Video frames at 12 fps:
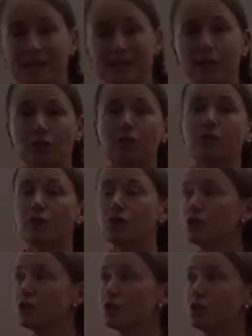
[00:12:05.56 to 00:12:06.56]
is on the
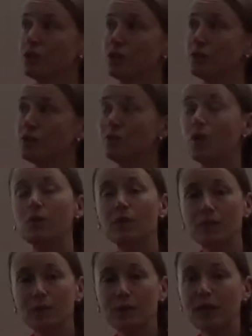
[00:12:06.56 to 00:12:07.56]
first row
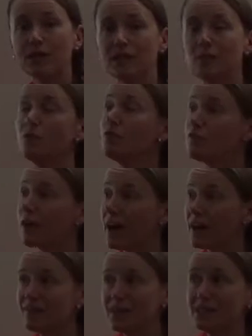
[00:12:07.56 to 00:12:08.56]
of the periodic table,
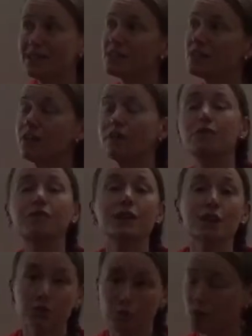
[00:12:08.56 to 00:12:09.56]
5s is on the
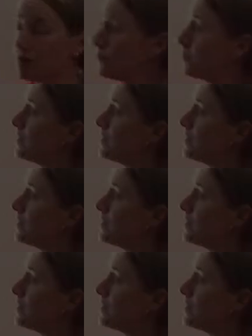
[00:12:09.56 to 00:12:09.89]
5th row of the